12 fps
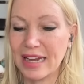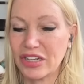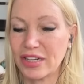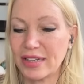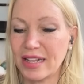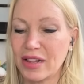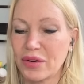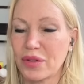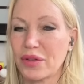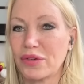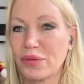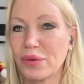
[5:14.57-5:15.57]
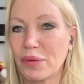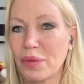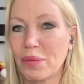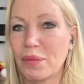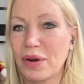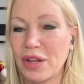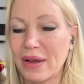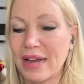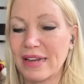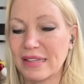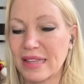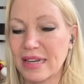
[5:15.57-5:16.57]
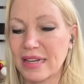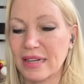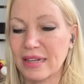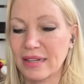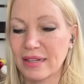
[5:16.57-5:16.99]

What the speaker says: I should tell her the truth. What do you guys think?